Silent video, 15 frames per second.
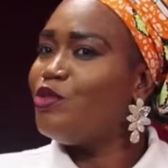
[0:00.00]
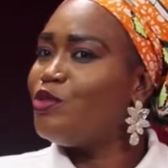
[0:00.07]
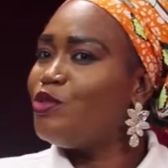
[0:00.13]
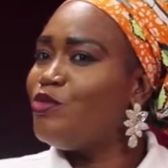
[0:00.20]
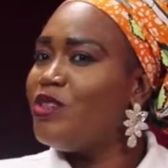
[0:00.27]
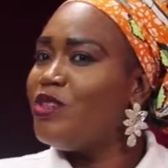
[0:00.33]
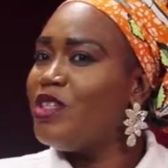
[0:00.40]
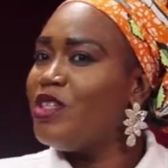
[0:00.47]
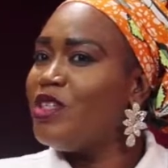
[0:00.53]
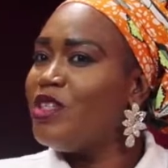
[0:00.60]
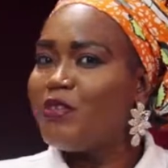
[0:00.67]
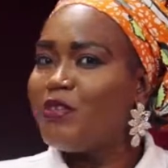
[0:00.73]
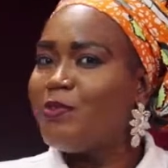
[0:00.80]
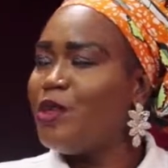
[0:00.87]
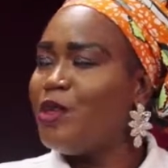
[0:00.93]
too easy
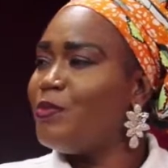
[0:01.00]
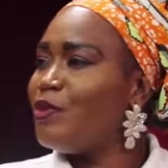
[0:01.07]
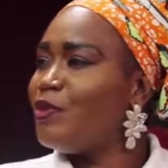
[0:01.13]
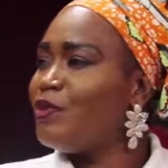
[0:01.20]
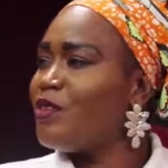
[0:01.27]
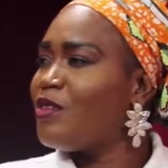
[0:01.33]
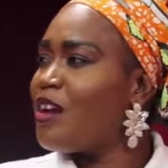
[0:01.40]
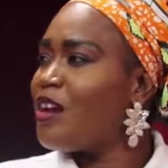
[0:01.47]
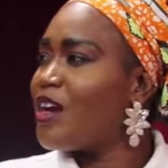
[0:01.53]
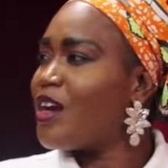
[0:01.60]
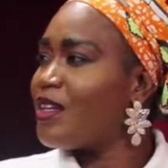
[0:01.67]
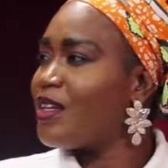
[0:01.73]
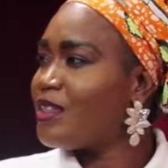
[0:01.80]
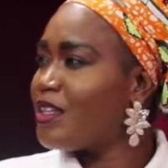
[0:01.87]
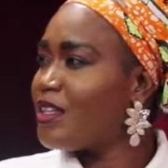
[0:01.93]
for people to have
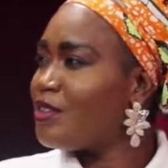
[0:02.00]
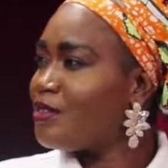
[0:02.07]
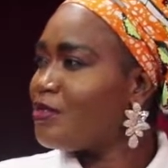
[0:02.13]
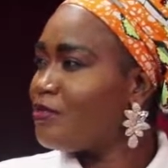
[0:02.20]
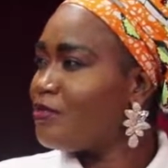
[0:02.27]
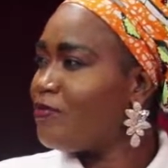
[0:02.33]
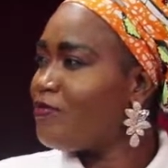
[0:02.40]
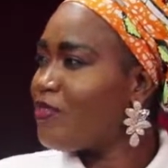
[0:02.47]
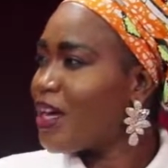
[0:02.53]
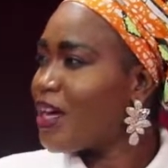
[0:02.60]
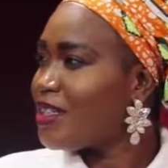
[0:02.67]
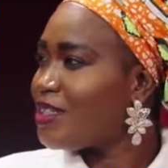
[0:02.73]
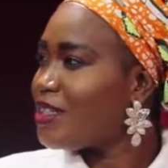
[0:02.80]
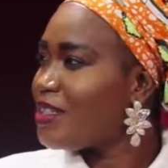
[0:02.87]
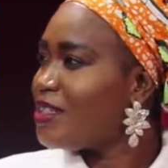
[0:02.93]
access to
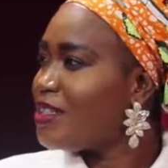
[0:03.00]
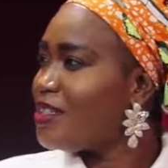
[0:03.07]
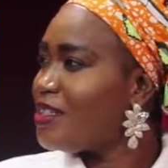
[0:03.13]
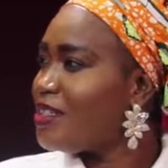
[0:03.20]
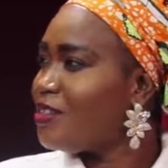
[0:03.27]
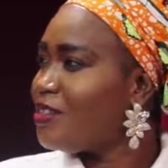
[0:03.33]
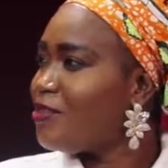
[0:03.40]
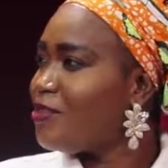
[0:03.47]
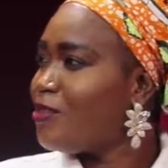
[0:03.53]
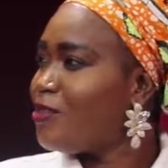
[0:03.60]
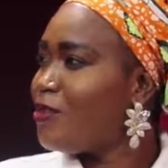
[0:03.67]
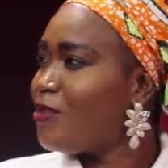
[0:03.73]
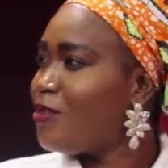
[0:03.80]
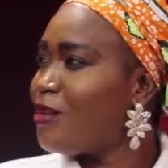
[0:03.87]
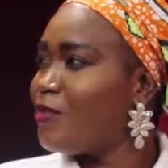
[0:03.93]
vaccines and
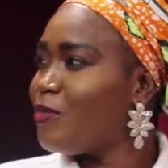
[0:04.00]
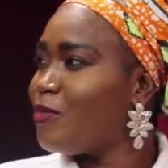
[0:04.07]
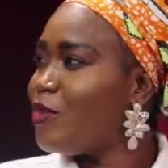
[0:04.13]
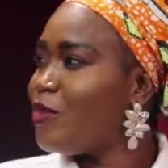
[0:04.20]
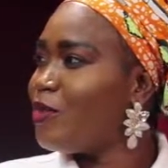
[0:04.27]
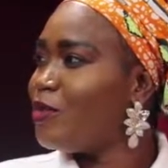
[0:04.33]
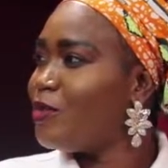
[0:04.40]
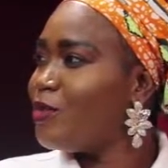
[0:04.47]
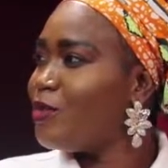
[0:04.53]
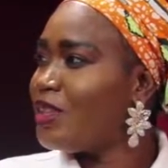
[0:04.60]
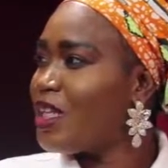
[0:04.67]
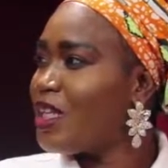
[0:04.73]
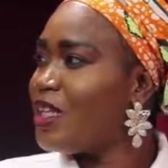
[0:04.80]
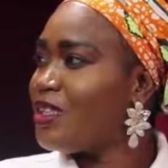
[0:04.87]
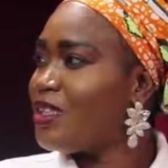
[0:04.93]
all those
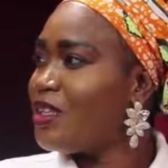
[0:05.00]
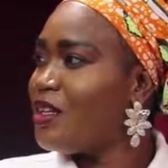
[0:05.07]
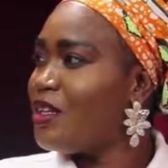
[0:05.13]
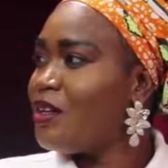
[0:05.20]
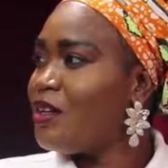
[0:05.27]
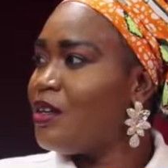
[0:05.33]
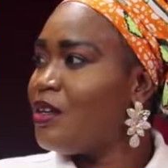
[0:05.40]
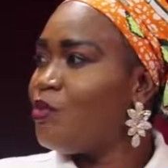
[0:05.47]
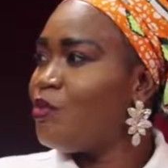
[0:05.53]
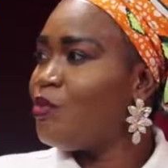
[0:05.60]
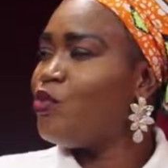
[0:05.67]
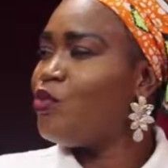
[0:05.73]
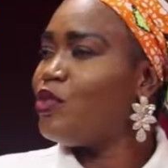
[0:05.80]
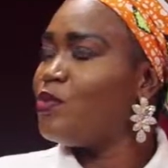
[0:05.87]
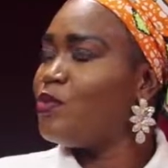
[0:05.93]
things.
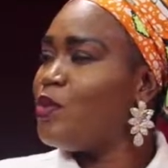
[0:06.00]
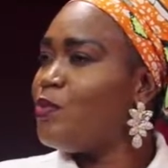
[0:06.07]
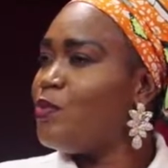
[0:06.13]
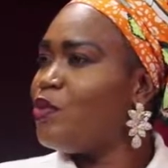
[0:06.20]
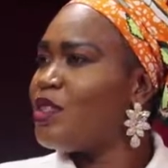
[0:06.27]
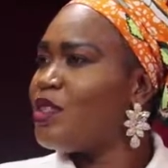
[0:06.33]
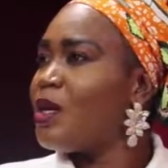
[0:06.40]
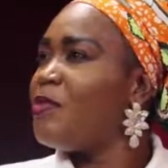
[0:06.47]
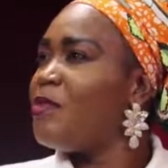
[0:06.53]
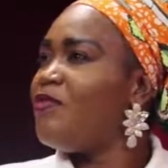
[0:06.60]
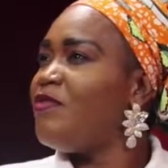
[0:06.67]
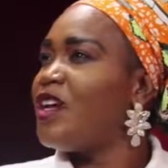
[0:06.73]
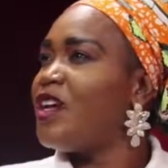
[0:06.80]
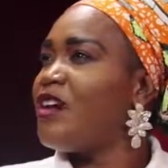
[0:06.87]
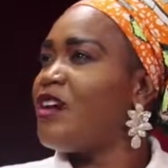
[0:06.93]
Most people, some
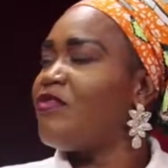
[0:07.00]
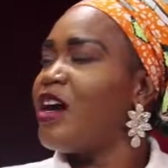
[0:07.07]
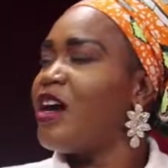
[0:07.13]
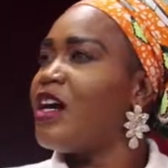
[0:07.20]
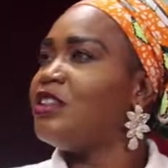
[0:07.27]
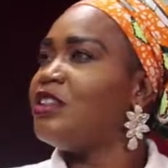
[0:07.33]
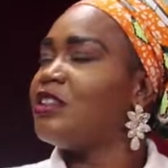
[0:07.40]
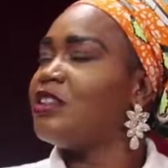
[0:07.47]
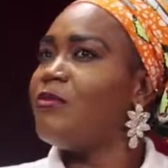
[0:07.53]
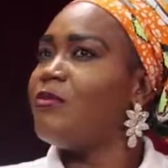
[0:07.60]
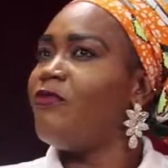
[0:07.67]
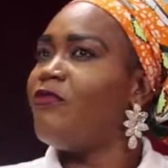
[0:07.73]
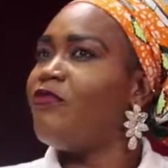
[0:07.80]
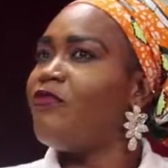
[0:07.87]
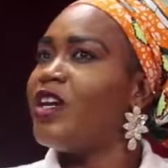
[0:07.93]
even have had
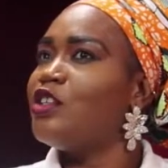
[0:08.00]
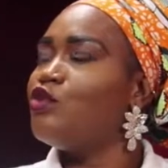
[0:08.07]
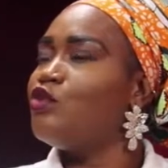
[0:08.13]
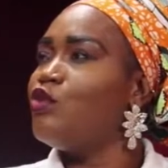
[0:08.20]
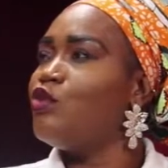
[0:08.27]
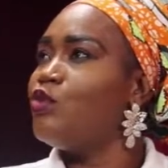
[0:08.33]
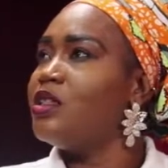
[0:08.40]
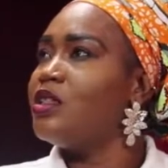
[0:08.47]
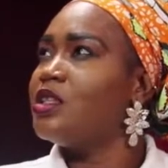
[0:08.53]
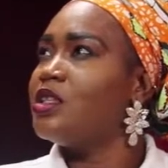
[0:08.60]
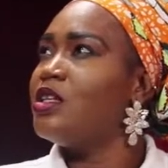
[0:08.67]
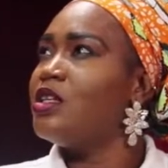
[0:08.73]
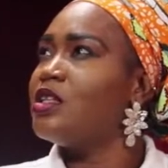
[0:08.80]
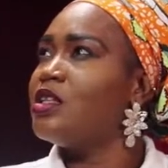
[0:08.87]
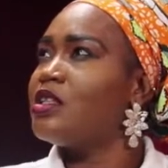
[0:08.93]
first dose
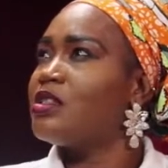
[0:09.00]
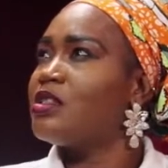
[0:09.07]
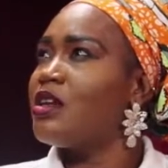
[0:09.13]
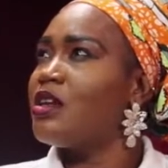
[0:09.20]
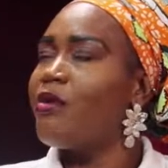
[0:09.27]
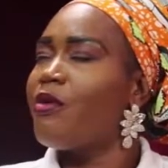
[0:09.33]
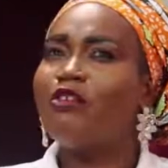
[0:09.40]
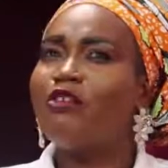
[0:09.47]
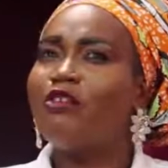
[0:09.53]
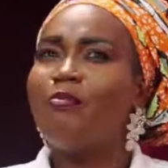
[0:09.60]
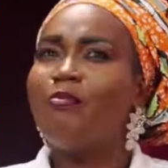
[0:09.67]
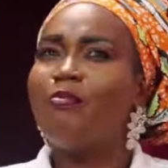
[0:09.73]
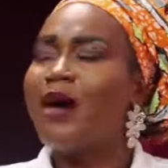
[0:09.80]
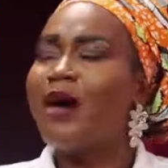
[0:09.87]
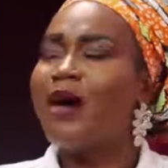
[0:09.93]
since around
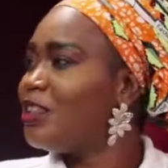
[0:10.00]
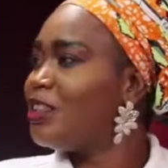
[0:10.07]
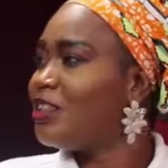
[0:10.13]
March